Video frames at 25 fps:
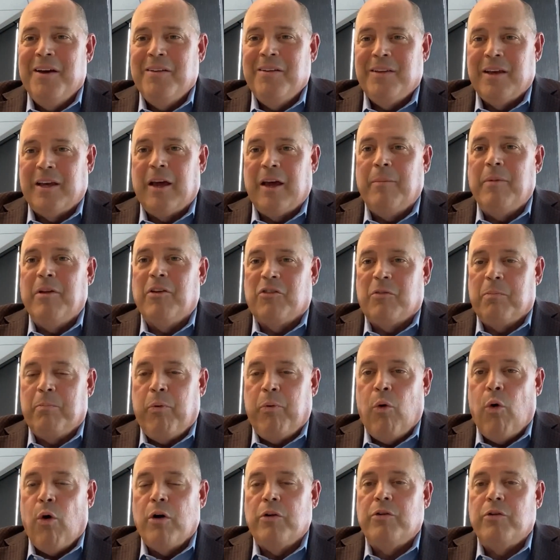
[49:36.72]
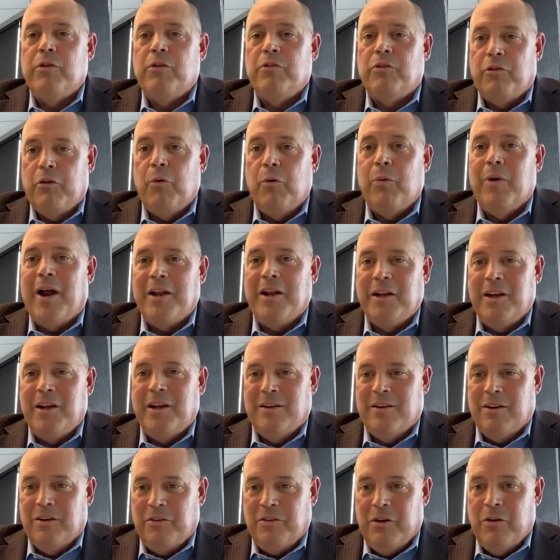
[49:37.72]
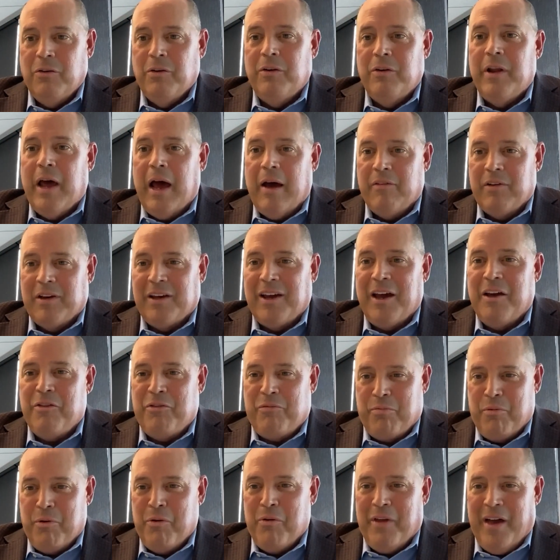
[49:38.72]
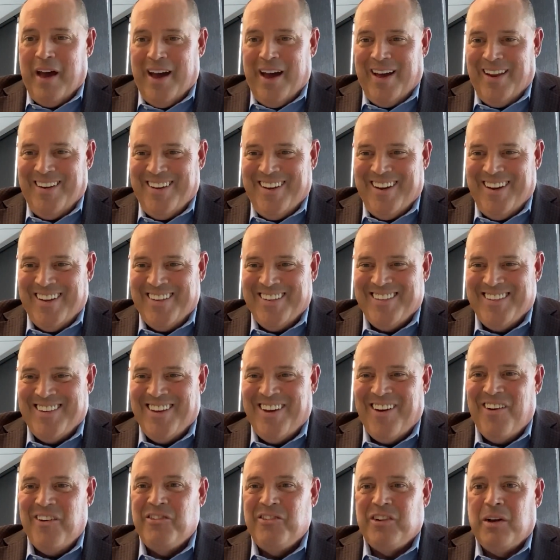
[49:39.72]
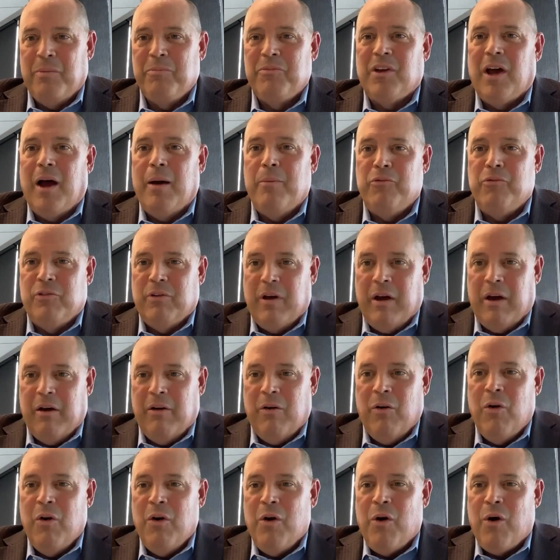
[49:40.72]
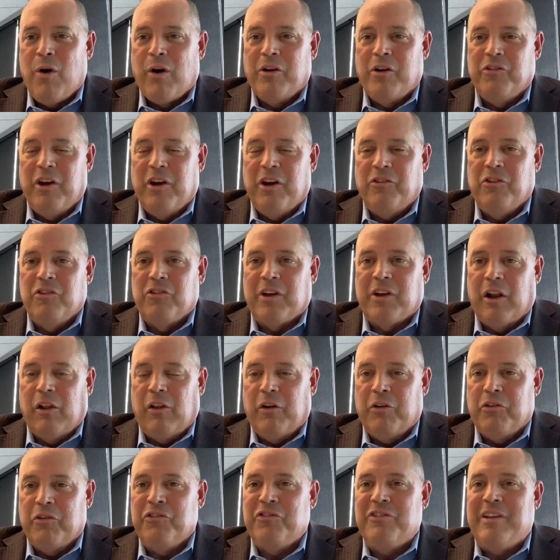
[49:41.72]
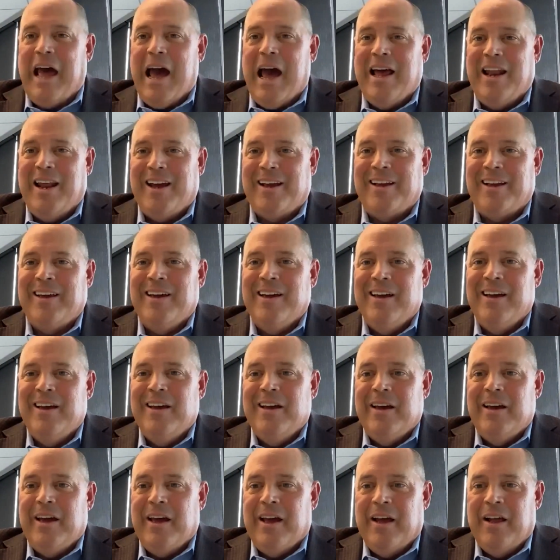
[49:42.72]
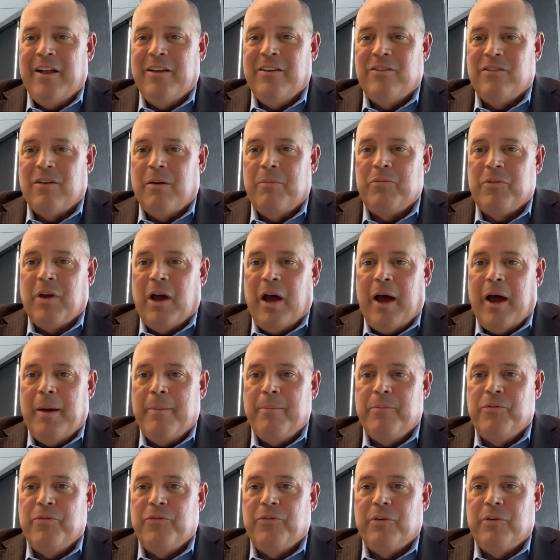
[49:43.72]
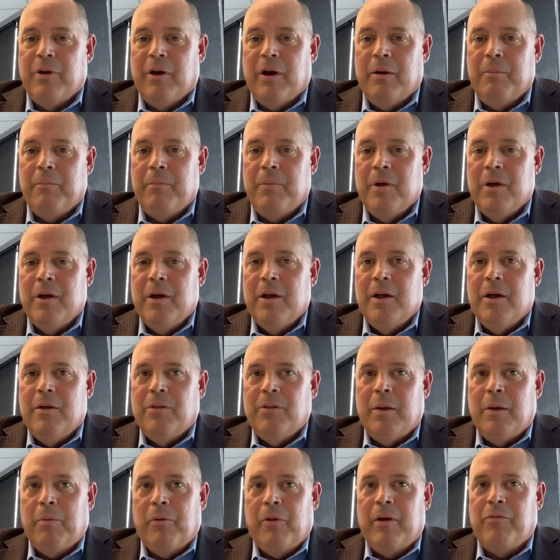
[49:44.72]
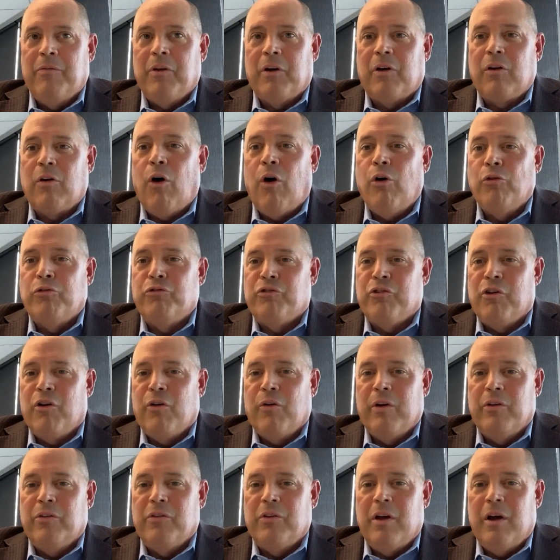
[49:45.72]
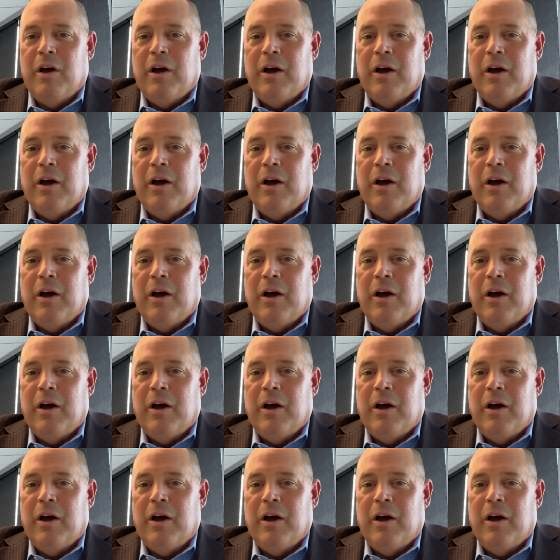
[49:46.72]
to give me the support to do what I needed to do to navigate through that. And so sometimes you have organizations get a little static, and sometimes they believe the culture is,